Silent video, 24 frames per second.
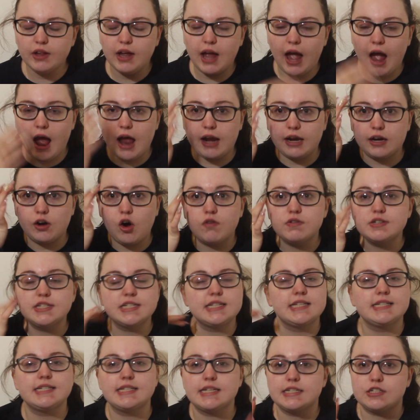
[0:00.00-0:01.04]
And
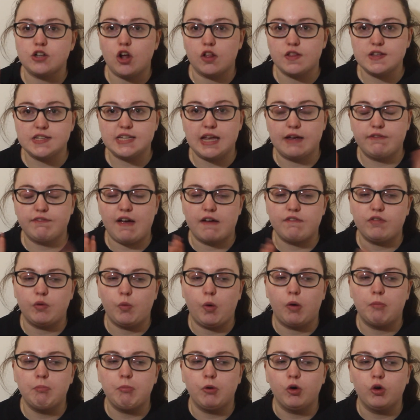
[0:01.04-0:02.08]
obviously this is not the same for
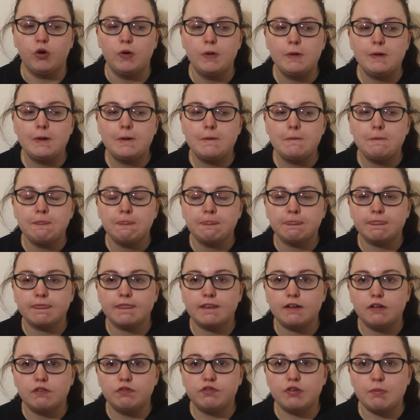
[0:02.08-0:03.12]
everyone, but
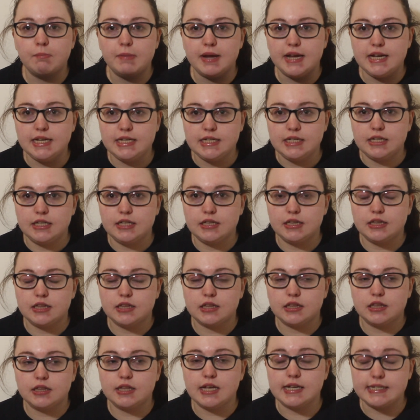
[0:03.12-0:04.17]
for me,
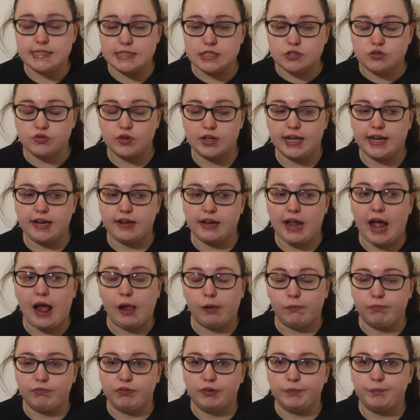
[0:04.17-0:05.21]
this is really
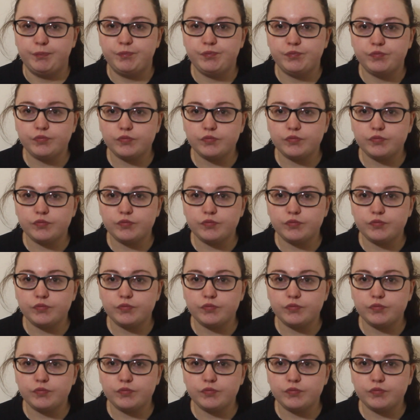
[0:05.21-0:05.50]
helpful.